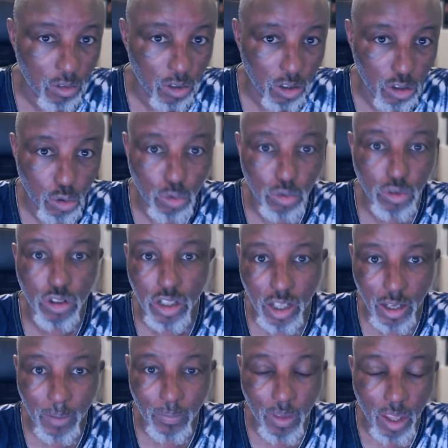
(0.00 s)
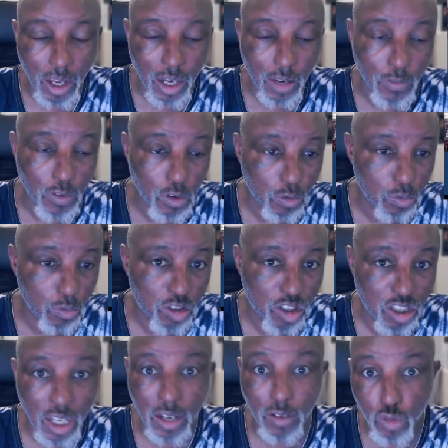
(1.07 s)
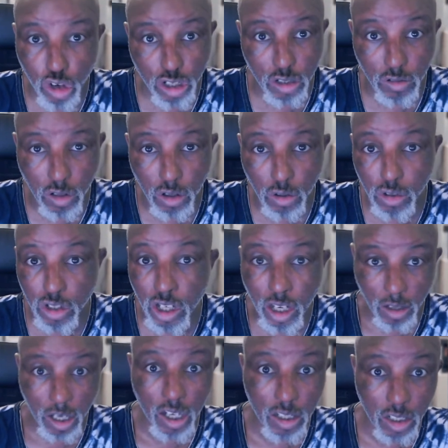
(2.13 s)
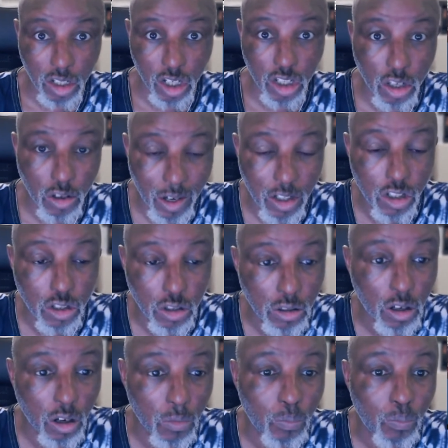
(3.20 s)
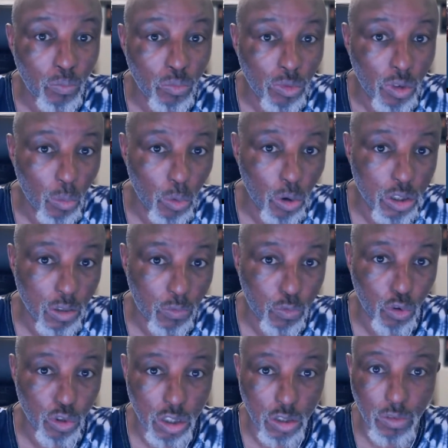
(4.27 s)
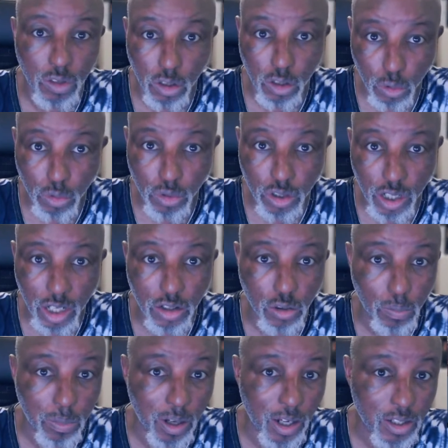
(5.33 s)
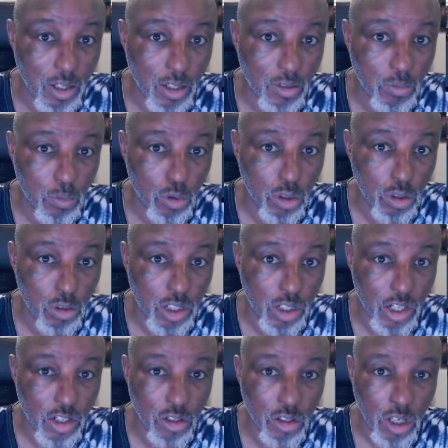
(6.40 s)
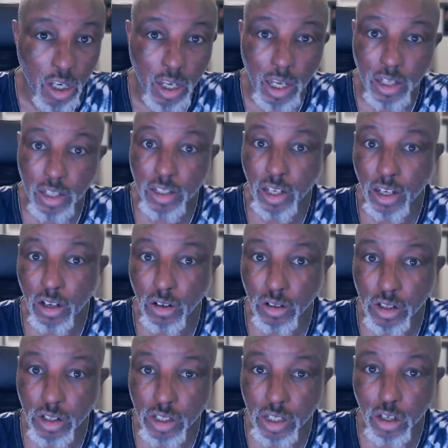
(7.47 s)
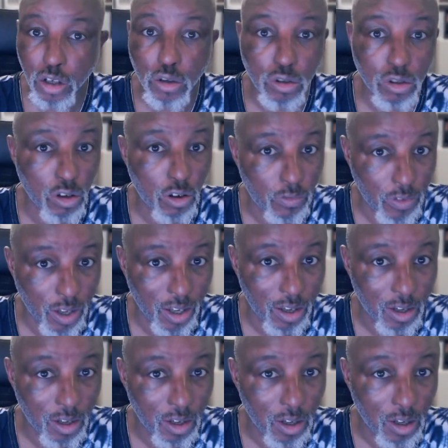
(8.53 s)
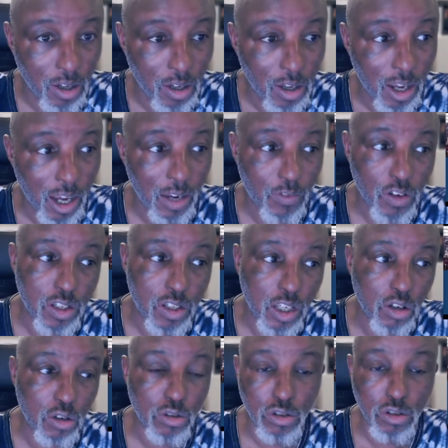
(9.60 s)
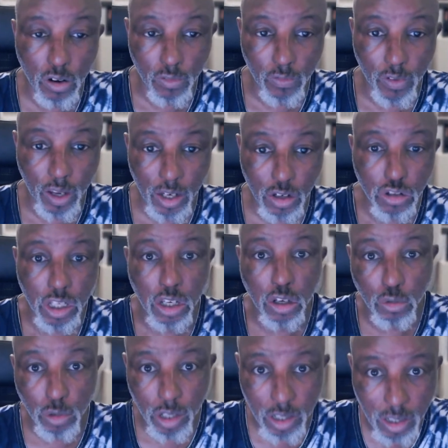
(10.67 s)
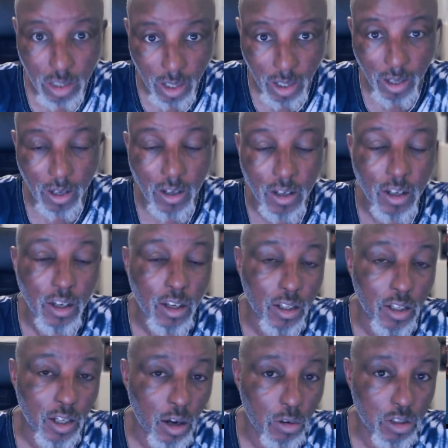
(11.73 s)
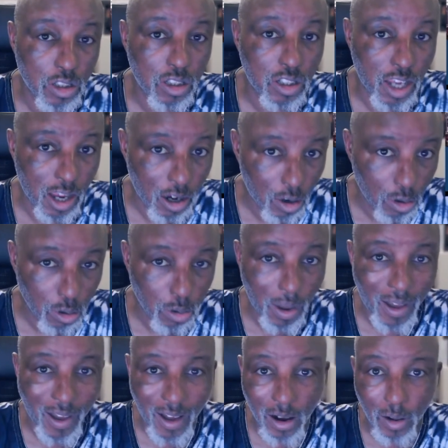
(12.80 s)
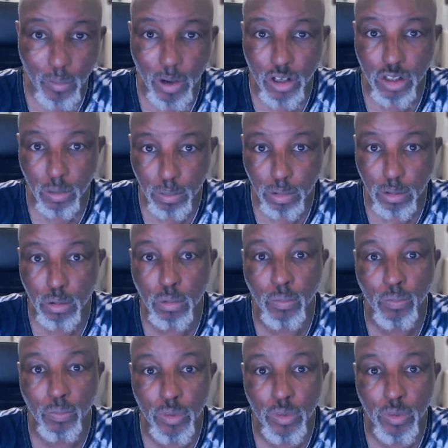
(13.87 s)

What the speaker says: launched there. And if you see the footage of the launch, and I suggest that you actually do go and watch the footage of the launch that took place at Waterloo Station and take a look to see who's not there. And if you see who's not there and you see who is there, then that will tell you how much support